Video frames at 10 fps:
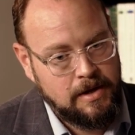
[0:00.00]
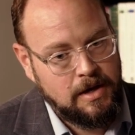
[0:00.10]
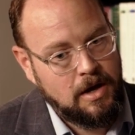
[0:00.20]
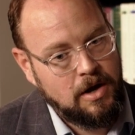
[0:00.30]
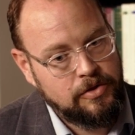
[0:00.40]

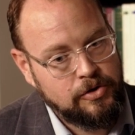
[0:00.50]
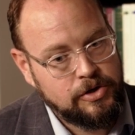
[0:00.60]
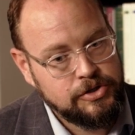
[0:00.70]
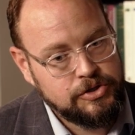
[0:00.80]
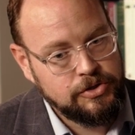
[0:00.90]
Uh, are there
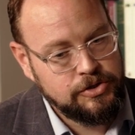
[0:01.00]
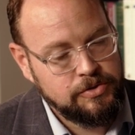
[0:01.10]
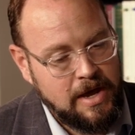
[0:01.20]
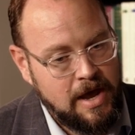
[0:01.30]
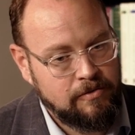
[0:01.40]
concerns
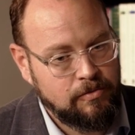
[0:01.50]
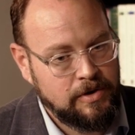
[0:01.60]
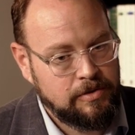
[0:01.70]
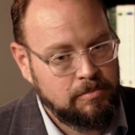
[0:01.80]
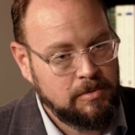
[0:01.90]
you have
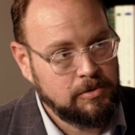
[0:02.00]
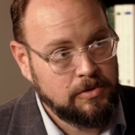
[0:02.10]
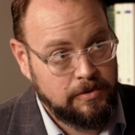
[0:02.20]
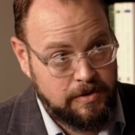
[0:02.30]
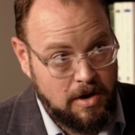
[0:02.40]
with
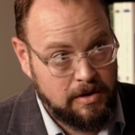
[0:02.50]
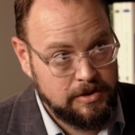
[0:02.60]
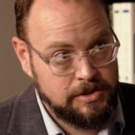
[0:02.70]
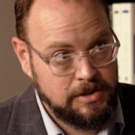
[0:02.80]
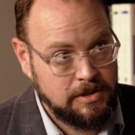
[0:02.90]
biblical
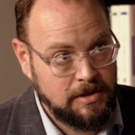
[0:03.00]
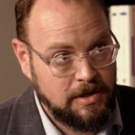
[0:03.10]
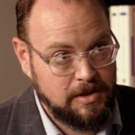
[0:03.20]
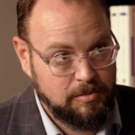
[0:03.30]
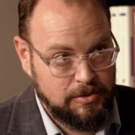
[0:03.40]
theology
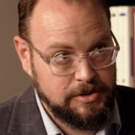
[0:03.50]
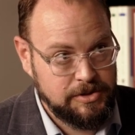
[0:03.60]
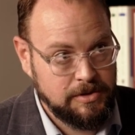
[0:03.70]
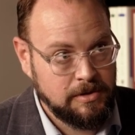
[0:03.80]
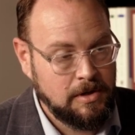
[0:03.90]
and the
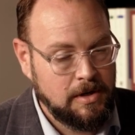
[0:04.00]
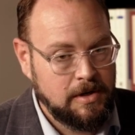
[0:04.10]
preacher?